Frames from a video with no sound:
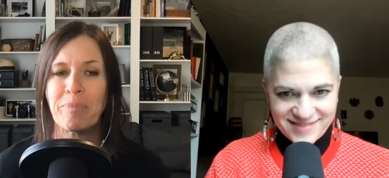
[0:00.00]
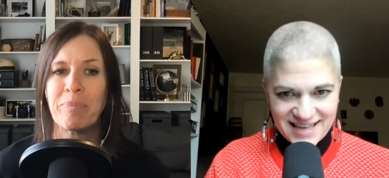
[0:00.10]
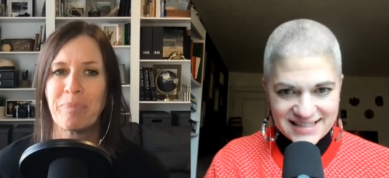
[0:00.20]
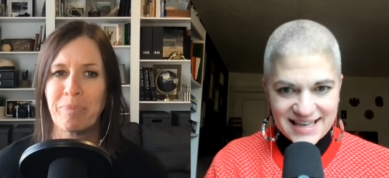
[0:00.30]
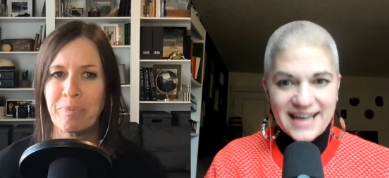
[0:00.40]

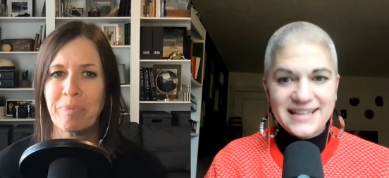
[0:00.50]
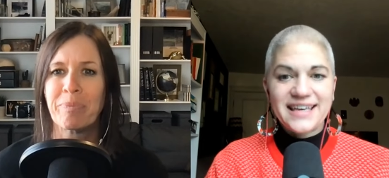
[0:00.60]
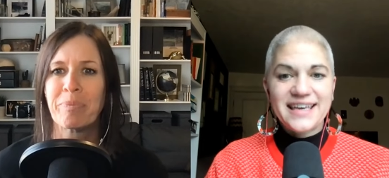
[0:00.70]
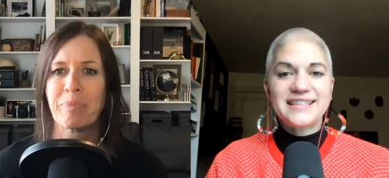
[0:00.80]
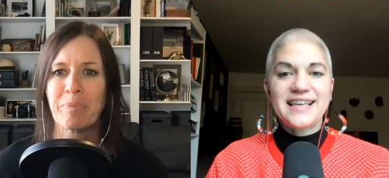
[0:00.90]

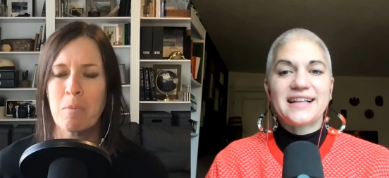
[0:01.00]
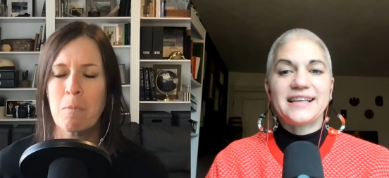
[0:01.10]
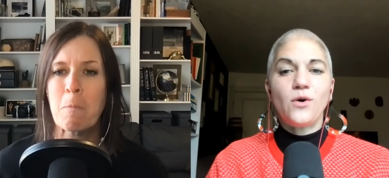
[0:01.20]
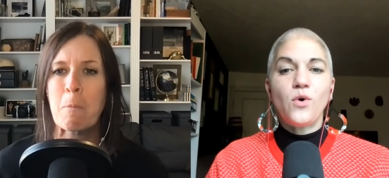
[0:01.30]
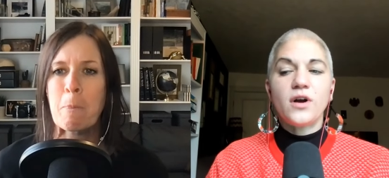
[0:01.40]
Speaker 1: Exactly,
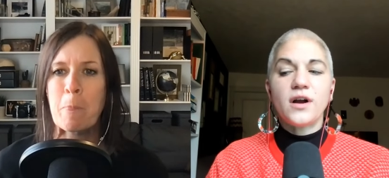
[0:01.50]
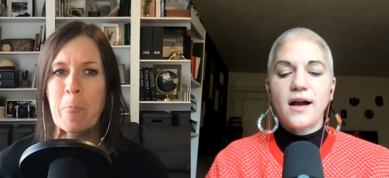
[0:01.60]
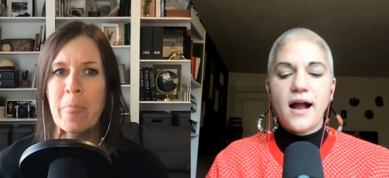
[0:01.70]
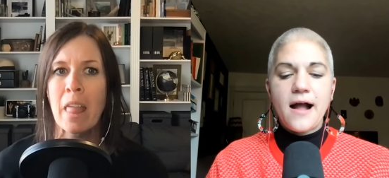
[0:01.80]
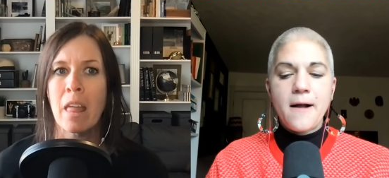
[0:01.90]
exactly. Or
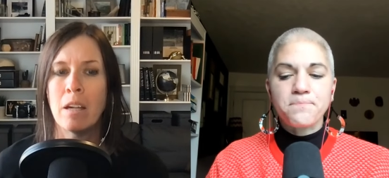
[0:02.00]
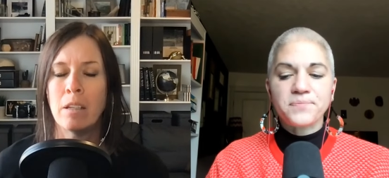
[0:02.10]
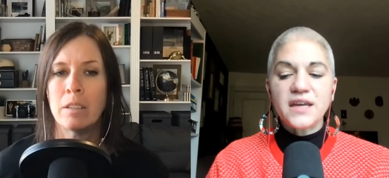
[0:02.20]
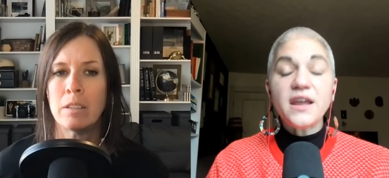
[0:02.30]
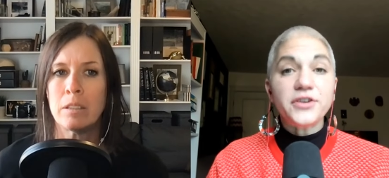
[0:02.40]
um,
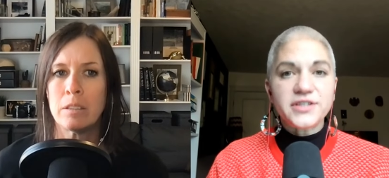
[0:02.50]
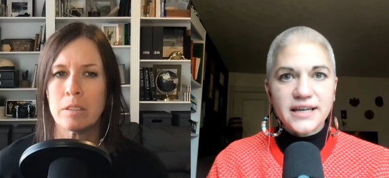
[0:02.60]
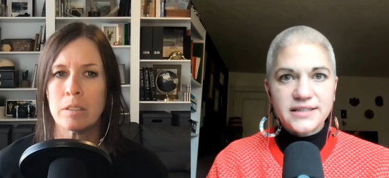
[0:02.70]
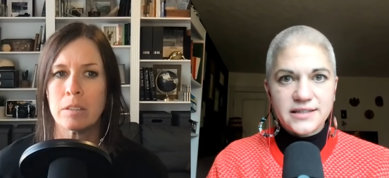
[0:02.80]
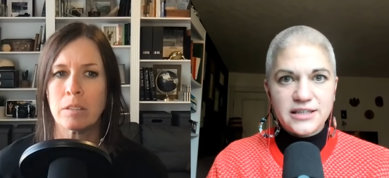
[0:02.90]
another
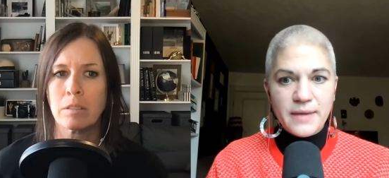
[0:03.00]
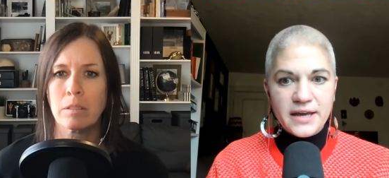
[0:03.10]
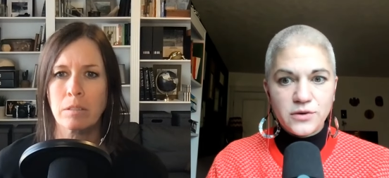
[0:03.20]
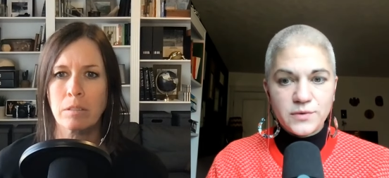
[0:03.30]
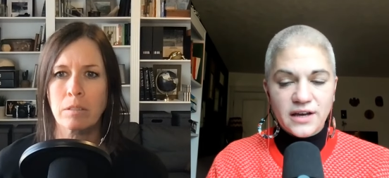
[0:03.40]
sentence you might
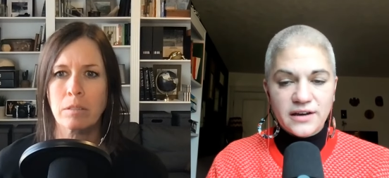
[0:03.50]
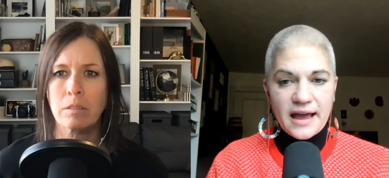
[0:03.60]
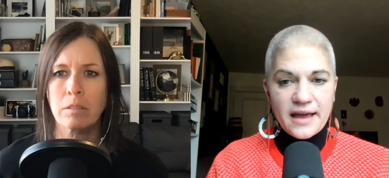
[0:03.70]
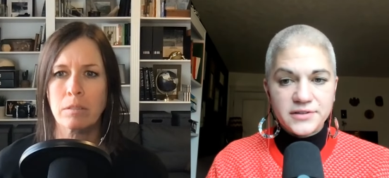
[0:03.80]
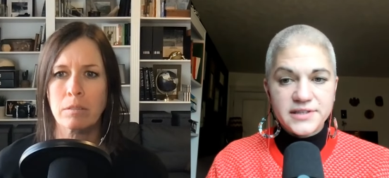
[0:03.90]
use on
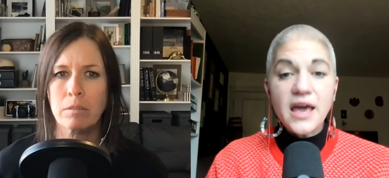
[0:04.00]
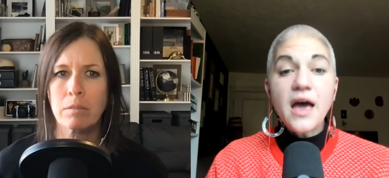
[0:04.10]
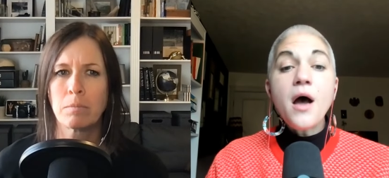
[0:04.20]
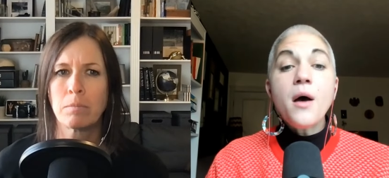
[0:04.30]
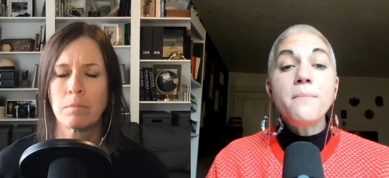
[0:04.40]
IELTS
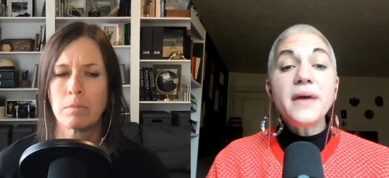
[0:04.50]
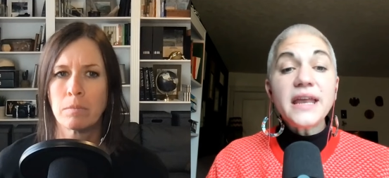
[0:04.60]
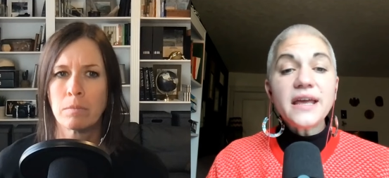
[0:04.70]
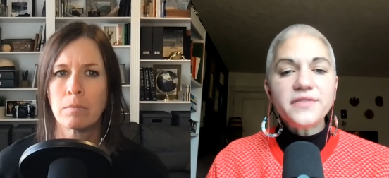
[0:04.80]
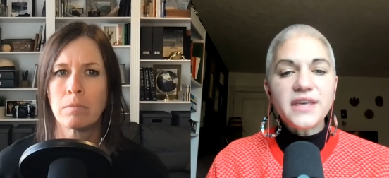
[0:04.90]

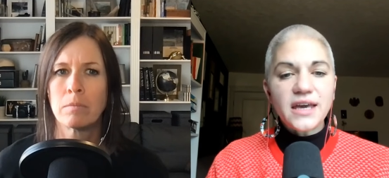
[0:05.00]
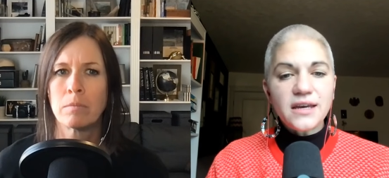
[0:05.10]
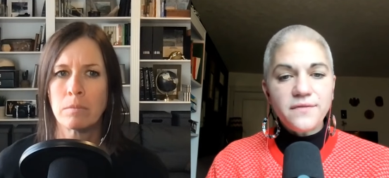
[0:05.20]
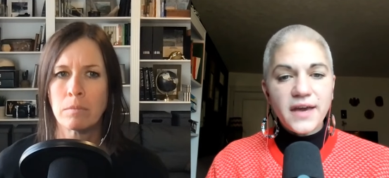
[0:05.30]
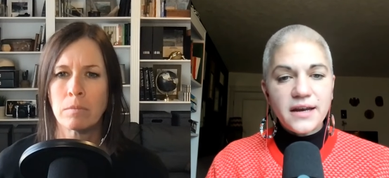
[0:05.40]
many of the
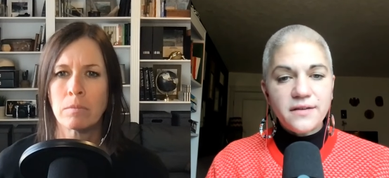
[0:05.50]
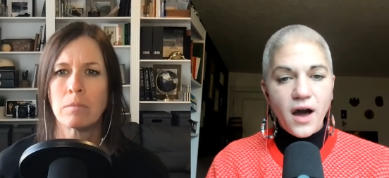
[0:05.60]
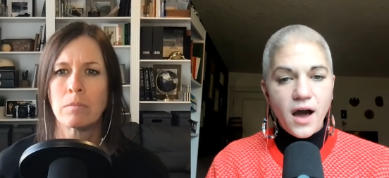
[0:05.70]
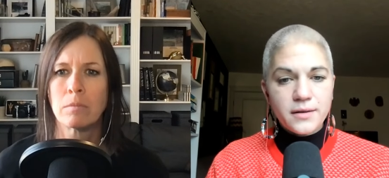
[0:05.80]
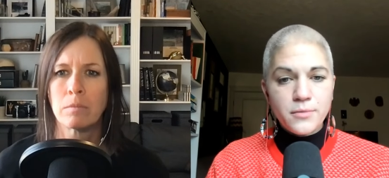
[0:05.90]
innovative
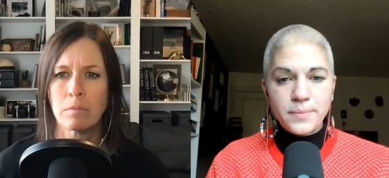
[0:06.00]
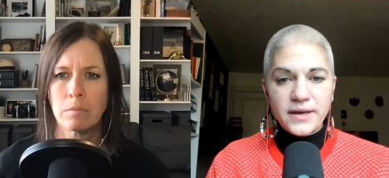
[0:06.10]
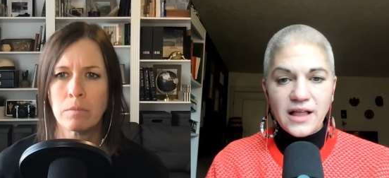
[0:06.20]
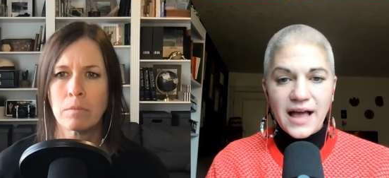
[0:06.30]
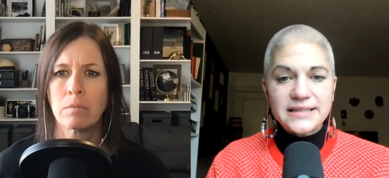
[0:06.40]

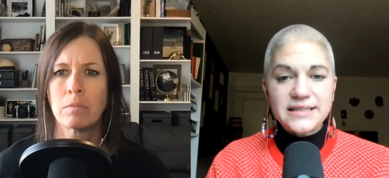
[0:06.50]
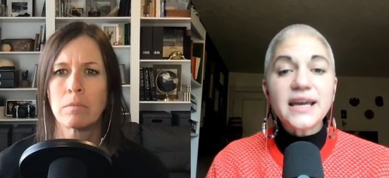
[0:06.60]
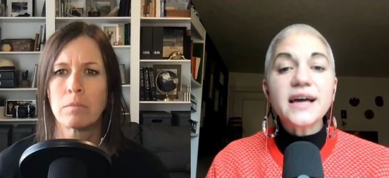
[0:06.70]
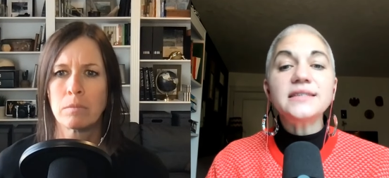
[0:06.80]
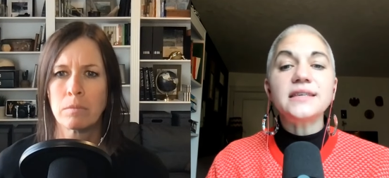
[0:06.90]
automobile
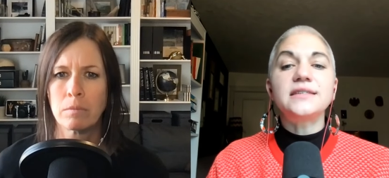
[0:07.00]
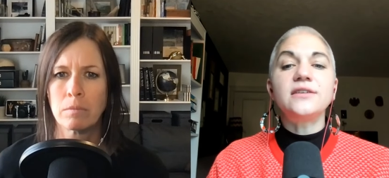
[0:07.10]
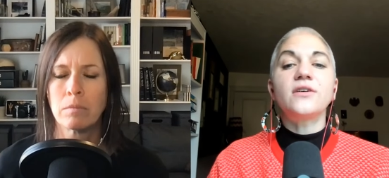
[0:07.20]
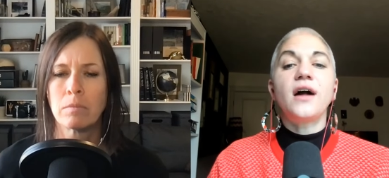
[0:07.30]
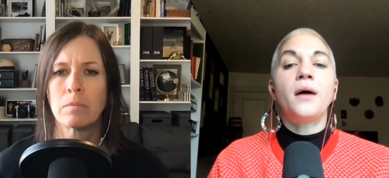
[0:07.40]
ideas
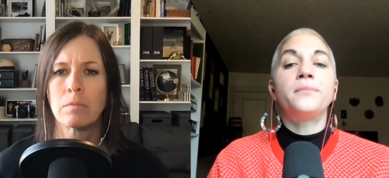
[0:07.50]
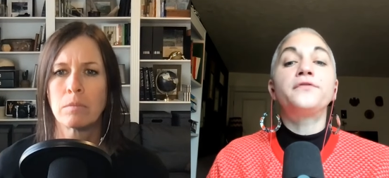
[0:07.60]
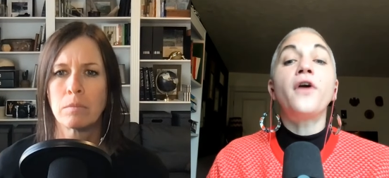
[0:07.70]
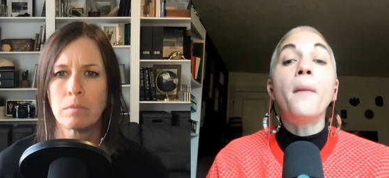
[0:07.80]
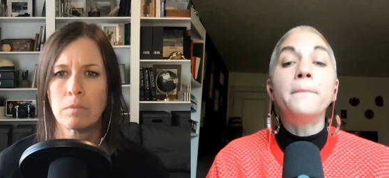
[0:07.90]
still come
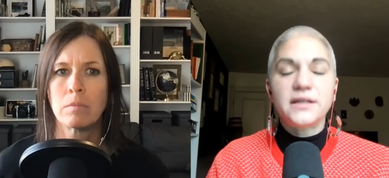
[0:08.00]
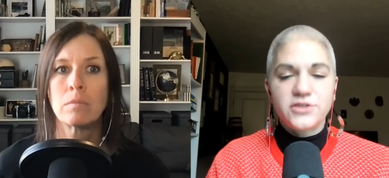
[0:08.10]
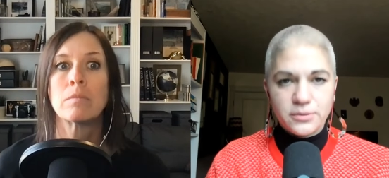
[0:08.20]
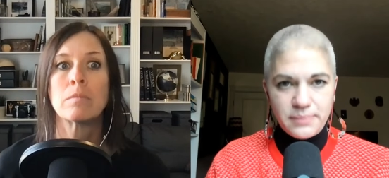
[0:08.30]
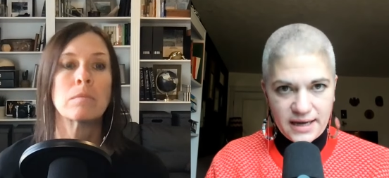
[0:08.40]
from
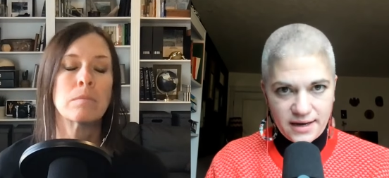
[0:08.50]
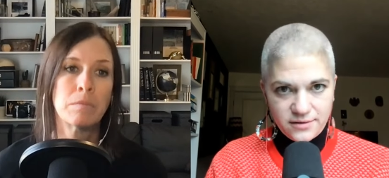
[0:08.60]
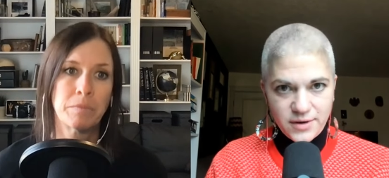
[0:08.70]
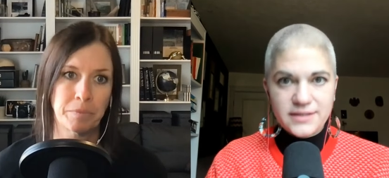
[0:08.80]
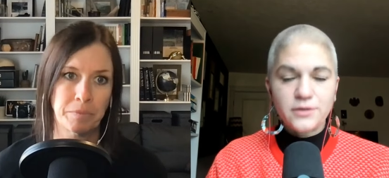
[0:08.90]
Japan,
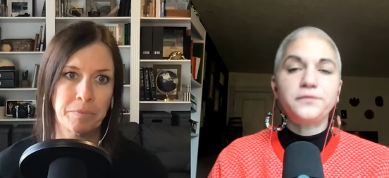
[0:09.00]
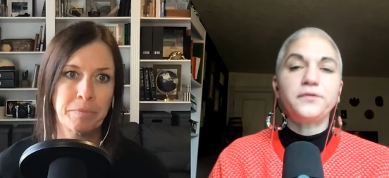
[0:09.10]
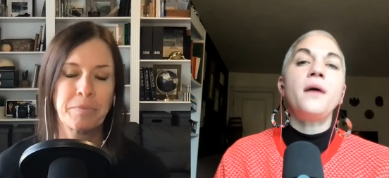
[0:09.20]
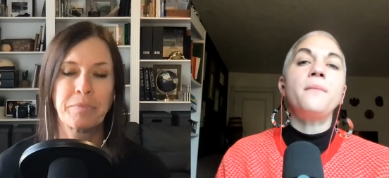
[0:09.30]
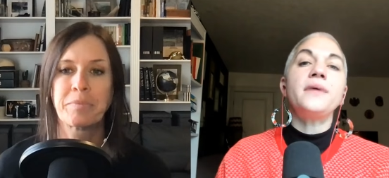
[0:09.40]
right? So,
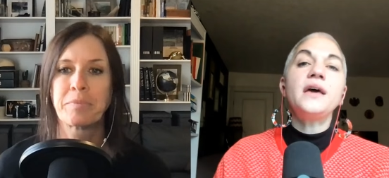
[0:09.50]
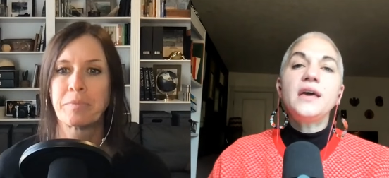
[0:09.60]
from